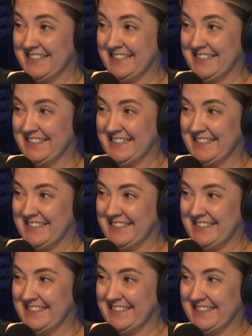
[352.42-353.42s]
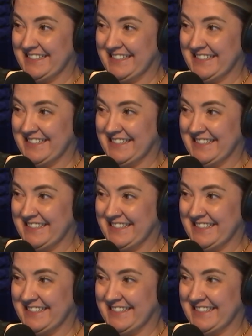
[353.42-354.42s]

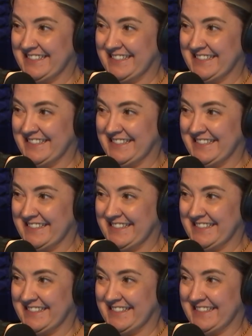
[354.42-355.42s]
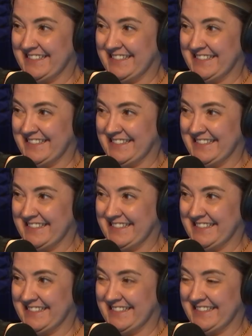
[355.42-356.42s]

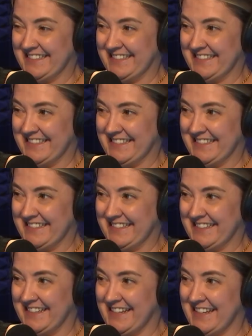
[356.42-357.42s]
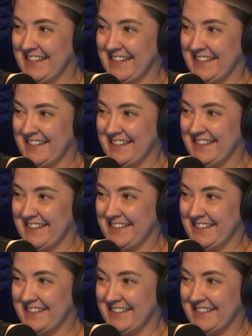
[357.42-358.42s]

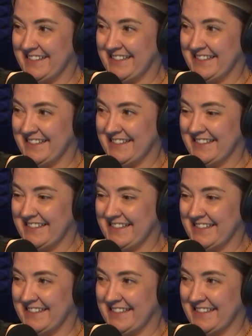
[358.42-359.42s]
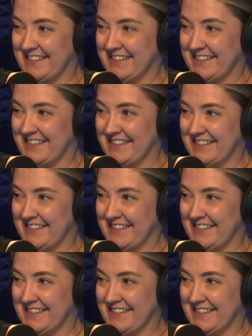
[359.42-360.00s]
This person isn't speaking.